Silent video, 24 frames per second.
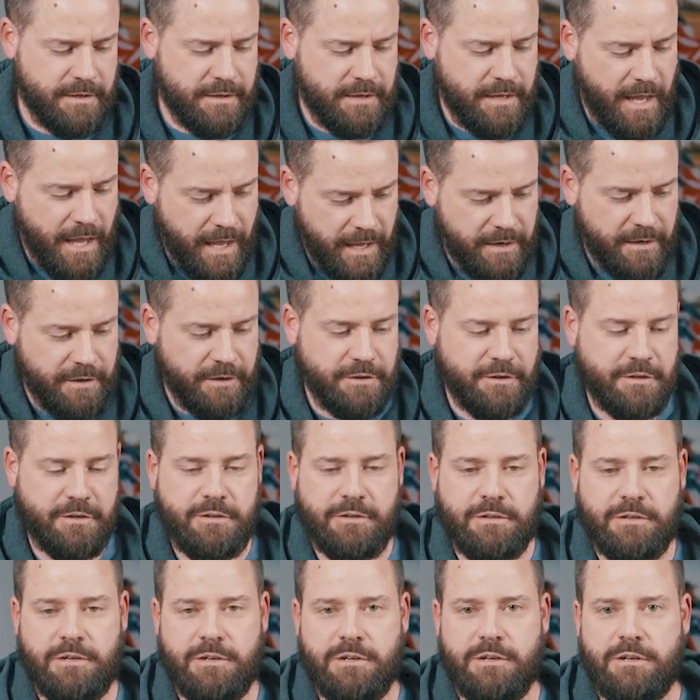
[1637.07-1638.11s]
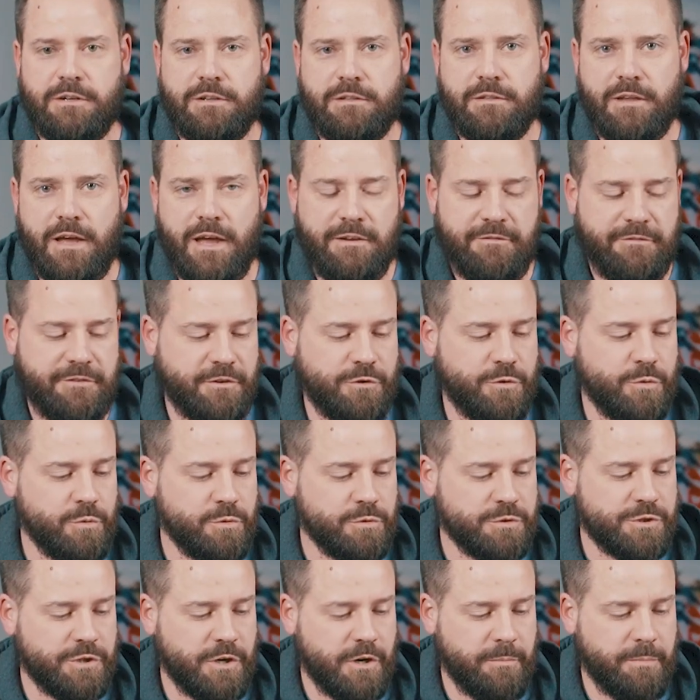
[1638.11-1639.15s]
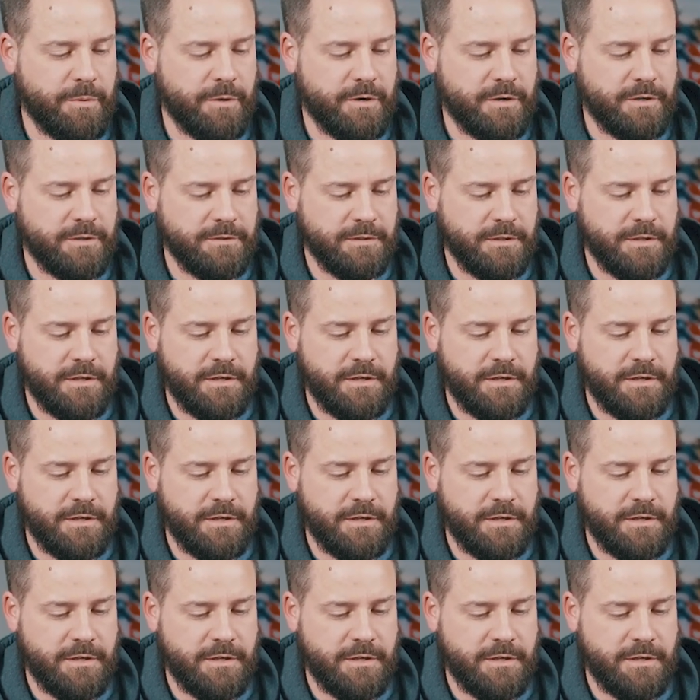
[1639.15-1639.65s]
Ken Onion knife and tool sharpener.